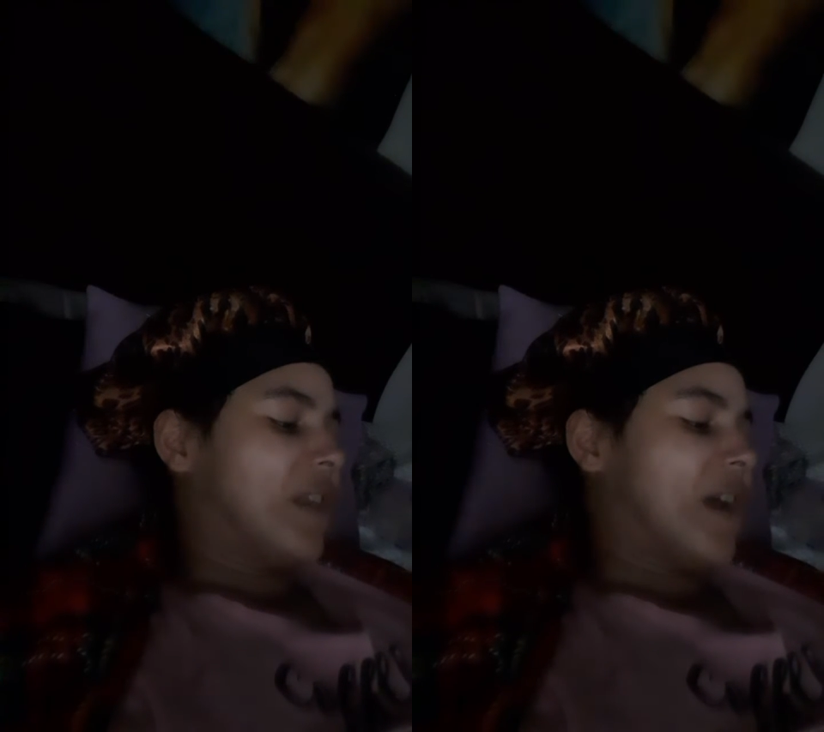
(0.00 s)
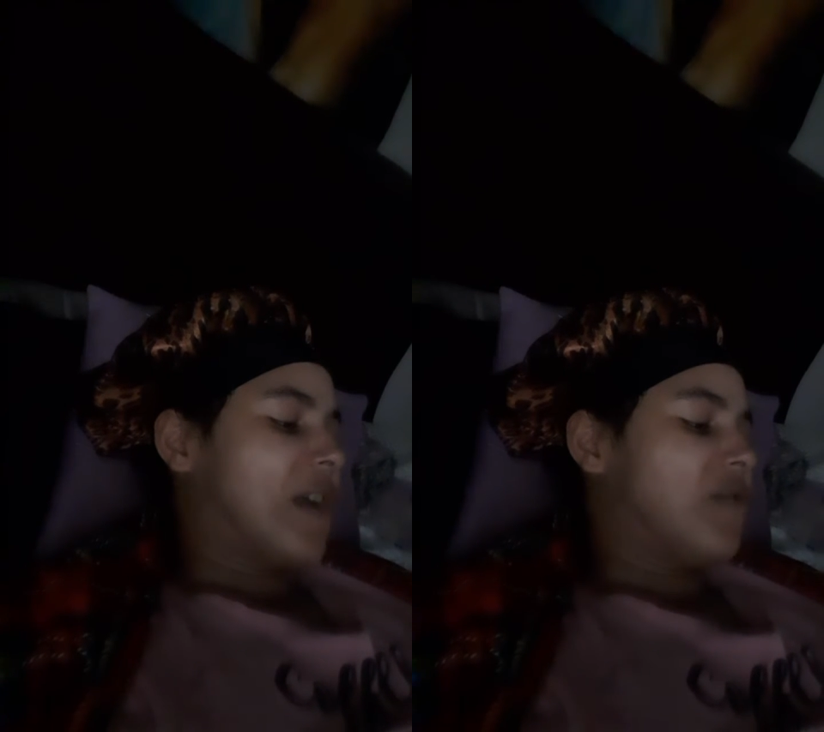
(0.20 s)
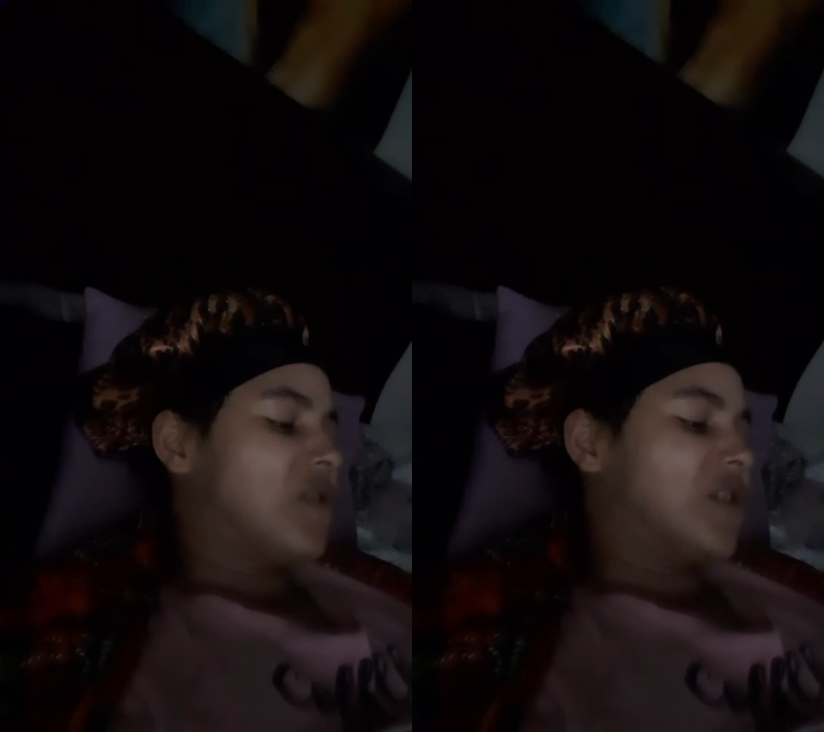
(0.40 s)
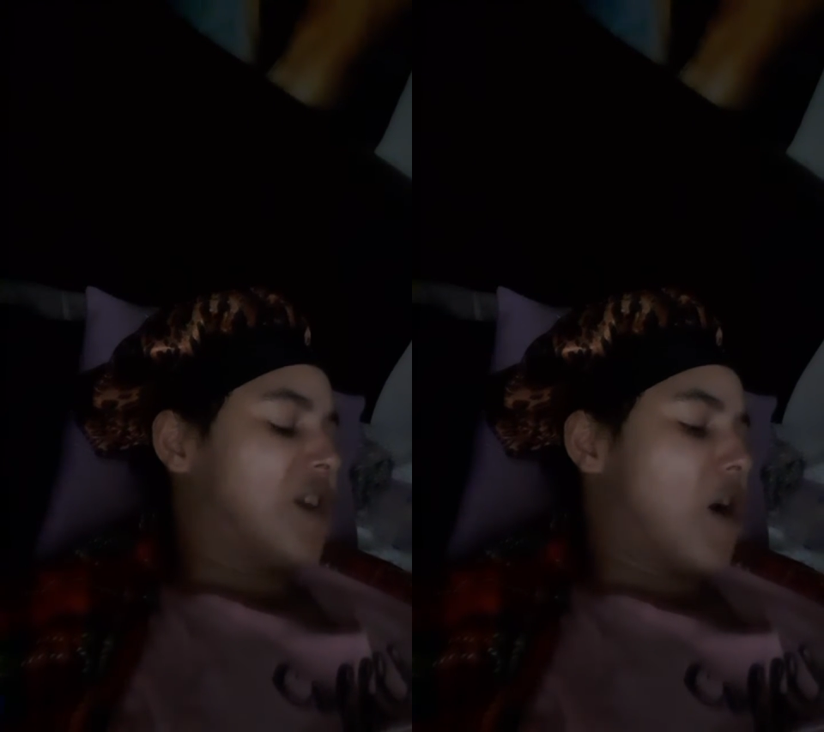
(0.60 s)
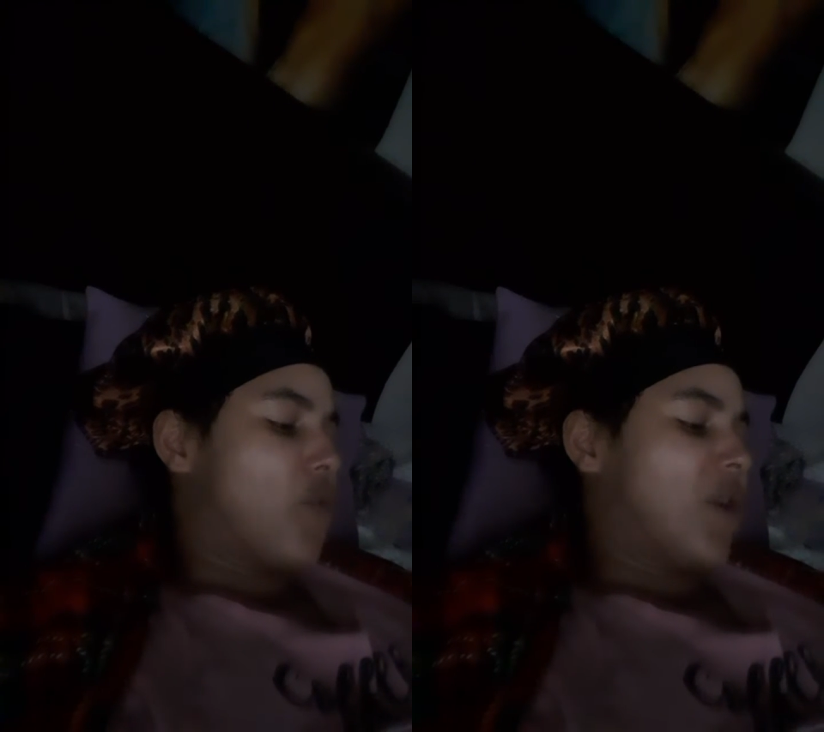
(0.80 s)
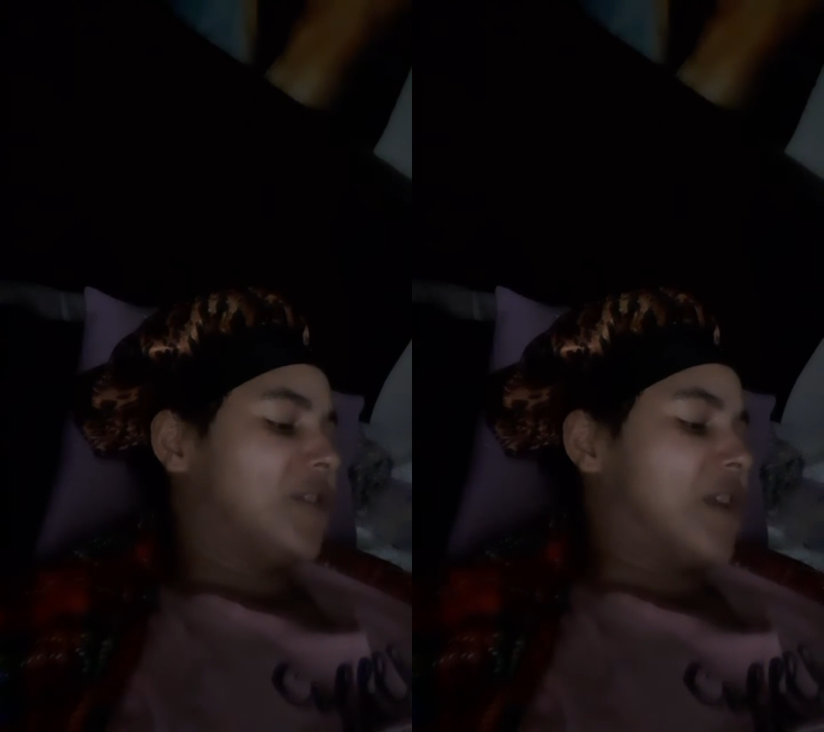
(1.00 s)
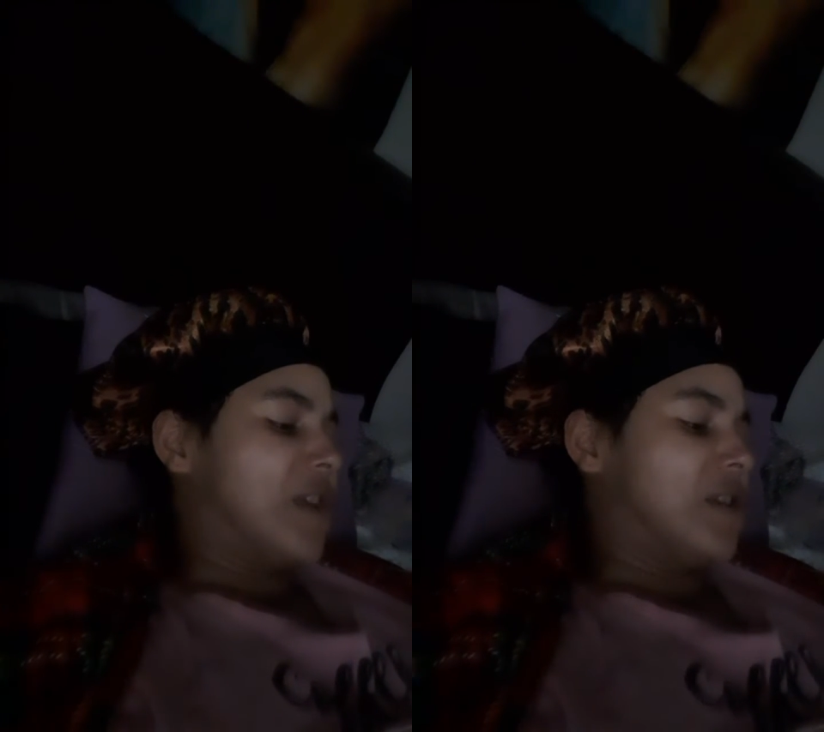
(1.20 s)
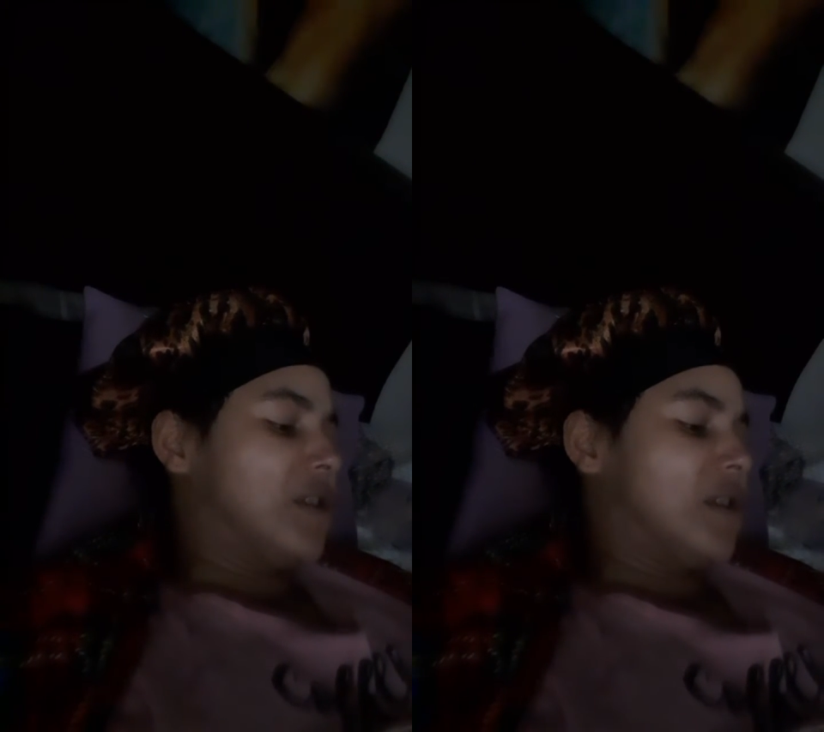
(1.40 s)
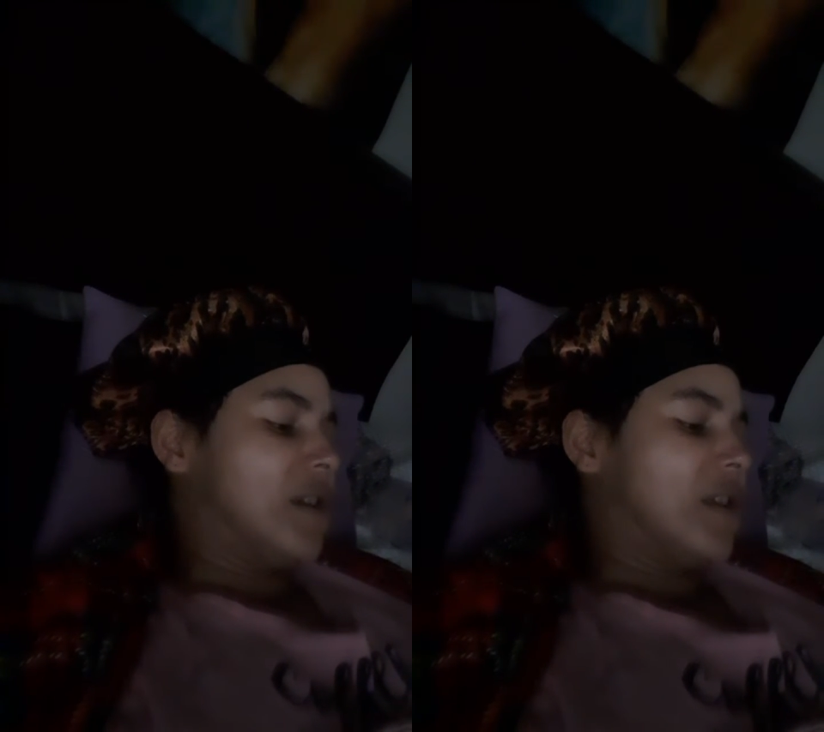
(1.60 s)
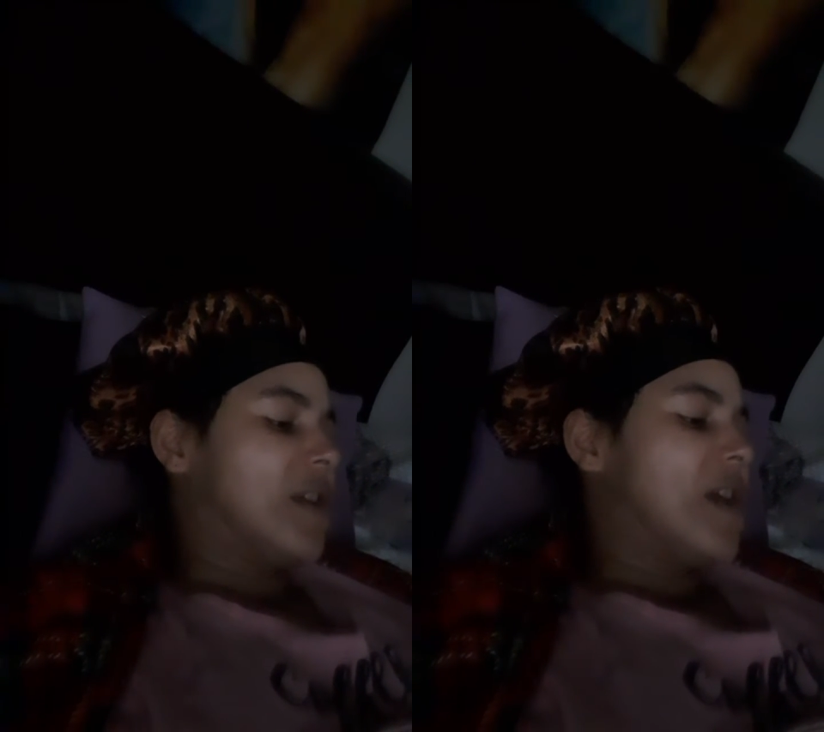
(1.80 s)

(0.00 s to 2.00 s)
life is always a good